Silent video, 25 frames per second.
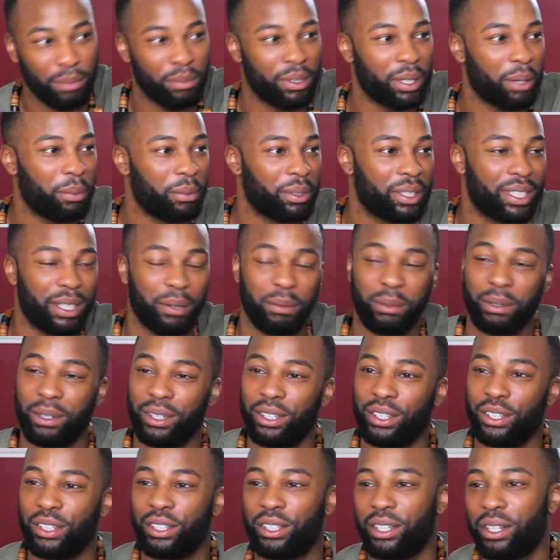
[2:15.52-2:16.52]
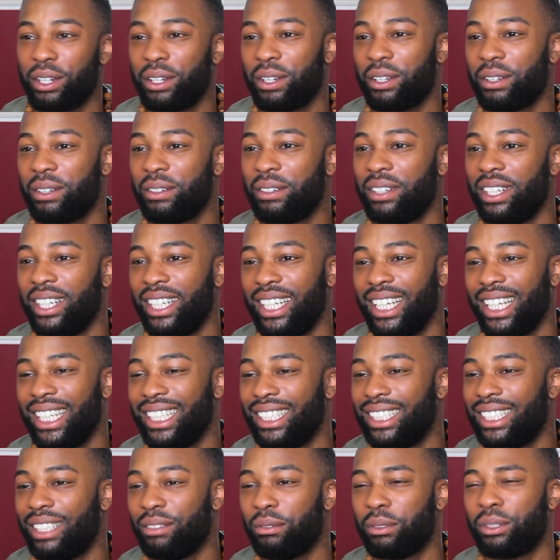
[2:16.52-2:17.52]
Someone stepped on your shoe.
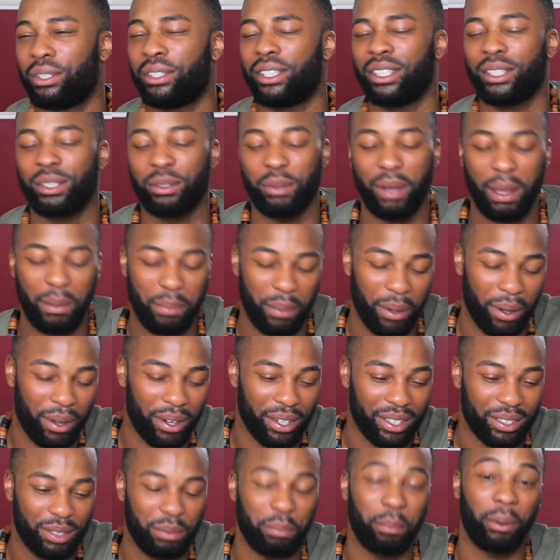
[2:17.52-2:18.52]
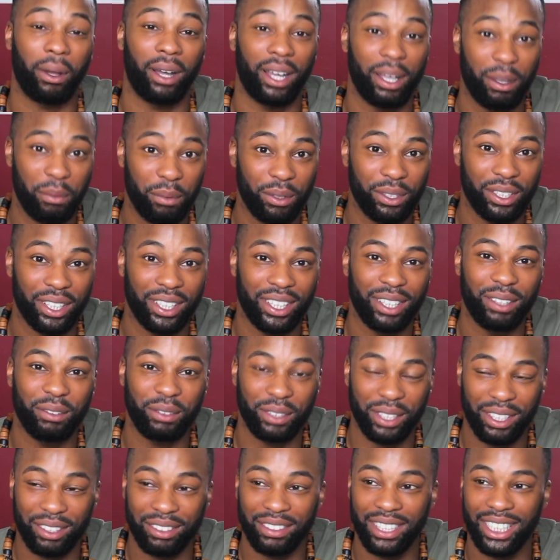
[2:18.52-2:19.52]
It was a sweatbox, but it was a
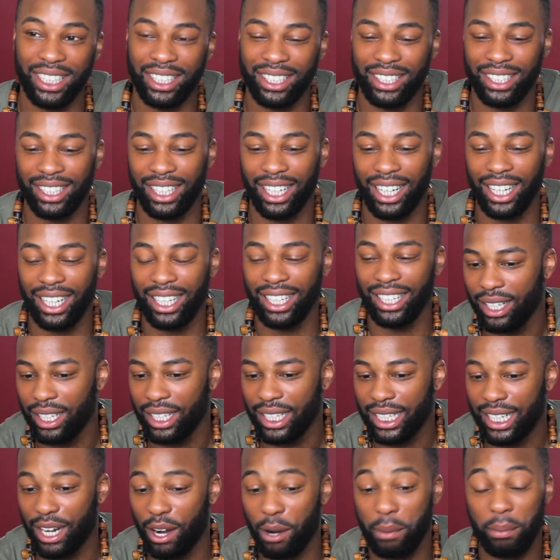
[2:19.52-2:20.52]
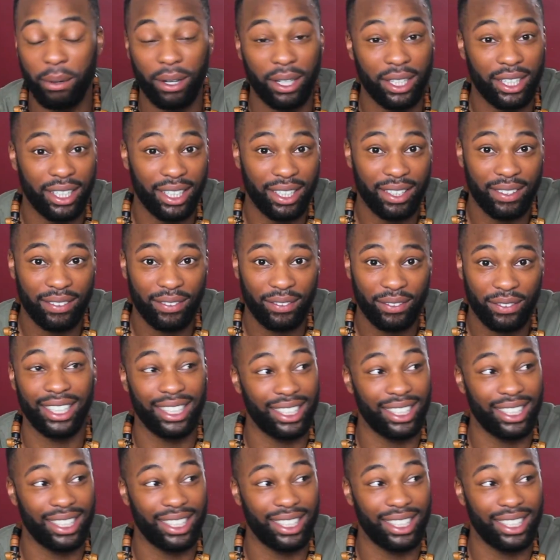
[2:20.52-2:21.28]
really good night. Caravana